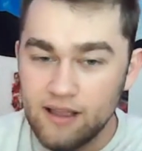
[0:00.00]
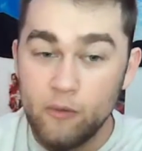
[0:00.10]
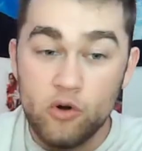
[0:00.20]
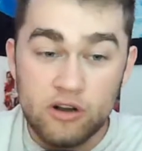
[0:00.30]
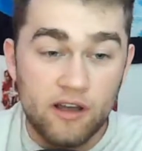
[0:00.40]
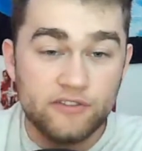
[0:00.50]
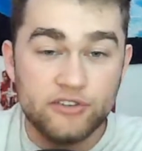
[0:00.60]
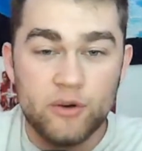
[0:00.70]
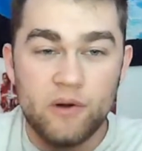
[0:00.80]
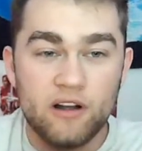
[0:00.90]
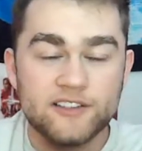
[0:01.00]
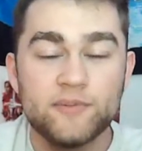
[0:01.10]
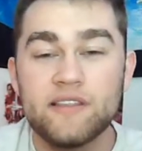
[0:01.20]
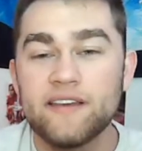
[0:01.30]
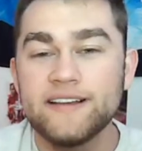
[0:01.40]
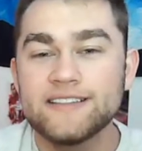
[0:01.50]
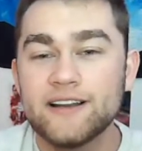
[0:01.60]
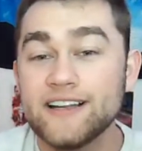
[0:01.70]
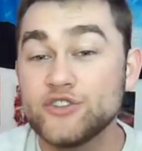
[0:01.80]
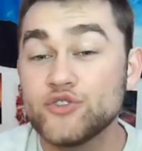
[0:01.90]
I would love to do Among Us, but the thing is,
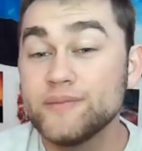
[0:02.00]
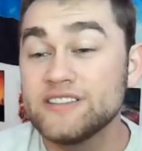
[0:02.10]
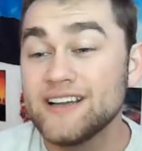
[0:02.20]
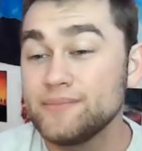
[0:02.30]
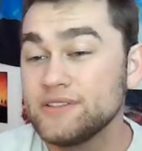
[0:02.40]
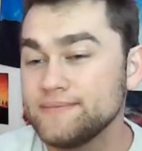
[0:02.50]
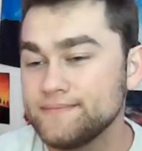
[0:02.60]
I'd get stream sniped.